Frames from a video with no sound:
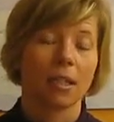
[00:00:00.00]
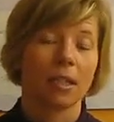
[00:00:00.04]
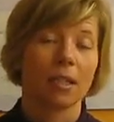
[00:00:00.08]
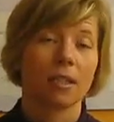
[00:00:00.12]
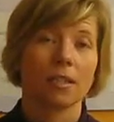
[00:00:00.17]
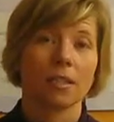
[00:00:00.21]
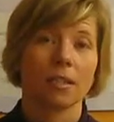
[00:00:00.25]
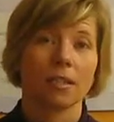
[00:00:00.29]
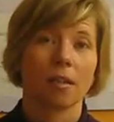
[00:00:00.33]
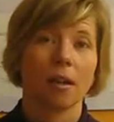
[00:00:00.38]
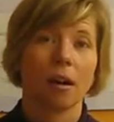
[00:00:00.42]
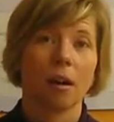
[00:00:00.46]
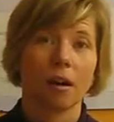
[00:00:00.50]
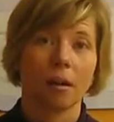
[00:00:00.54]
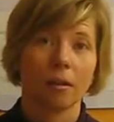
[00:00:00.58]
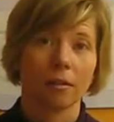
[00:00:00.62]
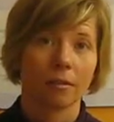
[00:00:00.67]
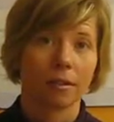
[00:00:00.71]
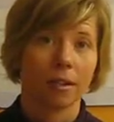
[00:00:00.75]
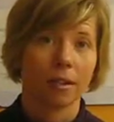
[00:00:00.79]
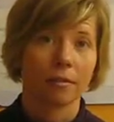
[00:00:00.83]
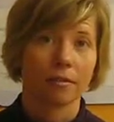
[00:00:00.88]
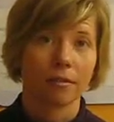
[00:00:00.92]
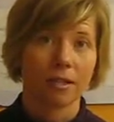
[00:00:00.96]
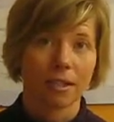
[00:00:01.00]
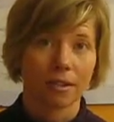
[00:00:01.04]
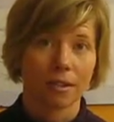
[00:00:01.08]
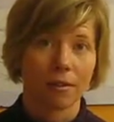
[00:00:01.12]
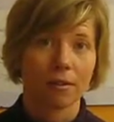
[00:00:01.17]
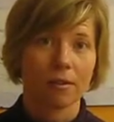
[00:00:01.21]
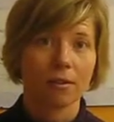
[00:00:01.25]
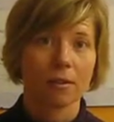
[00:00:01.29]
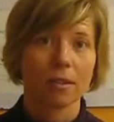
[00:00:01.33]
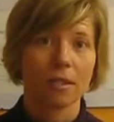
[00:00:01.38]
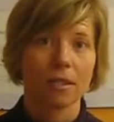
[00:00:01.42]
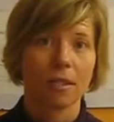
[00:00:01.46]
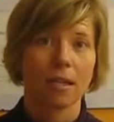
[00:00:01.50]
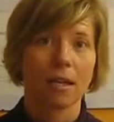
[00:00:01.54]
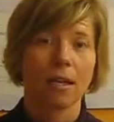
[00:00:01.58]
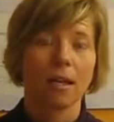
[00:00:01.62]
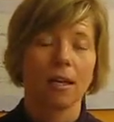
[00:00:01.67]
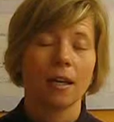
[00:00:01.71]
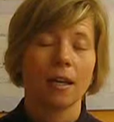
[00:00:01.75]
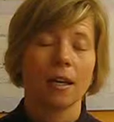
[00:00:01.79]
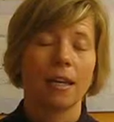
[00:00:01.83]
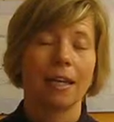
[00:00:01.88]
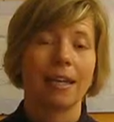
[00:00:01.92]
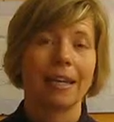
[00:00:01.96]
just halt their results
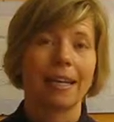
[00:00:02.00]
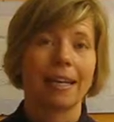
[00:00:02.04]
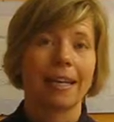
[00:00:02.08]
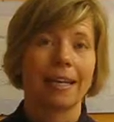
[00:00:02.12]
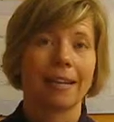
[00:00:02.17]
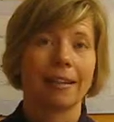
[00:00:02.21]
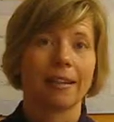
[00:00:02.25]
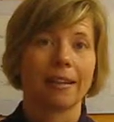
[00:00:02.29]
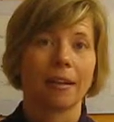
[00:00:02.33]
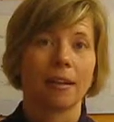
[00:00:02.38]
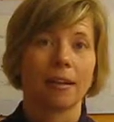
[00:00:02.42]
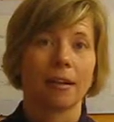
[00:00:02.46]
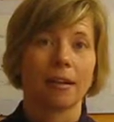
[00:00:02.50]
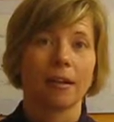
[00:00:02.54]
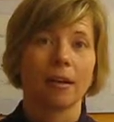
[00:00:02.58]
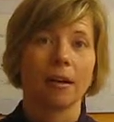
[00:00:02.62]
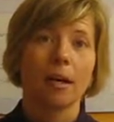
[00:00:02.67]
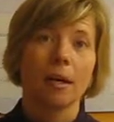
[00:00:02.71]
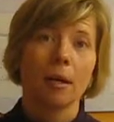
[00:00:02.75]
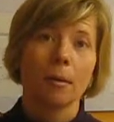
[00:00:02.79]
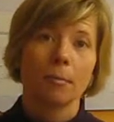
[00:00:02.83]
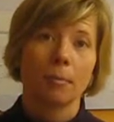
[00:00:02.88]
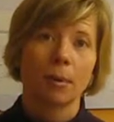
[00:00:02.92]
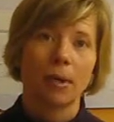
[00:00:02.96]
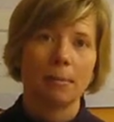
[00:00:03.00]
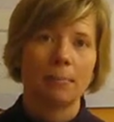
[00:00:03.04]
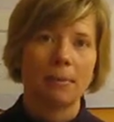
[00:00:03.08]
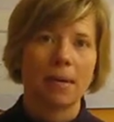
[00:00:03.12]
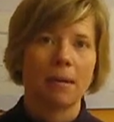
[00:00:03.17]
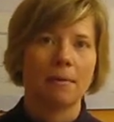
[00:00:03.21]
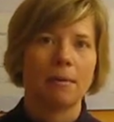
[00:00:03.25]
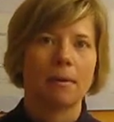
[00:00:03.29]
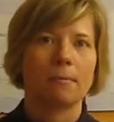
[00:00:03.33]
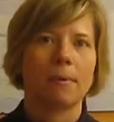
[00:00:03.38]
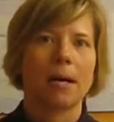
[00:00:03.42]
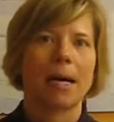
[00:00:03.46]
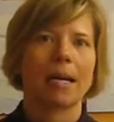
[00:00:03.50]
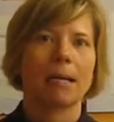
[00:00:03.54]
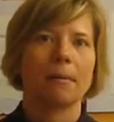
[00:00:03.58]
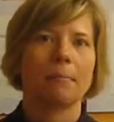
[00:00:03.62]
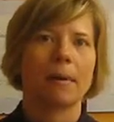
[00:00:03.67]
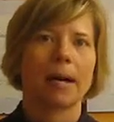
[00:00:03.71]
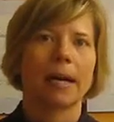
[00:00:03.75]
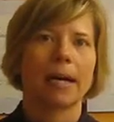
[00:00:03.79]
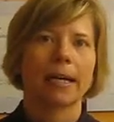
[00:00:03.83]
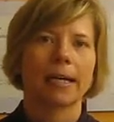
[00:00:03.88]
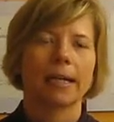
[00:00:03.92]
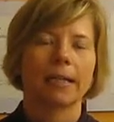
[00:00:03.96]
in getting their pre-baby body
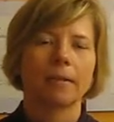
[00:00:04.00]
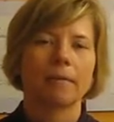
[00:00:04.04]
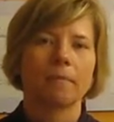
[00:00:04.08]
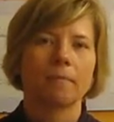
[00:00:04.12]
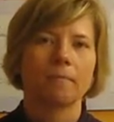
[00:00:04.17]
back.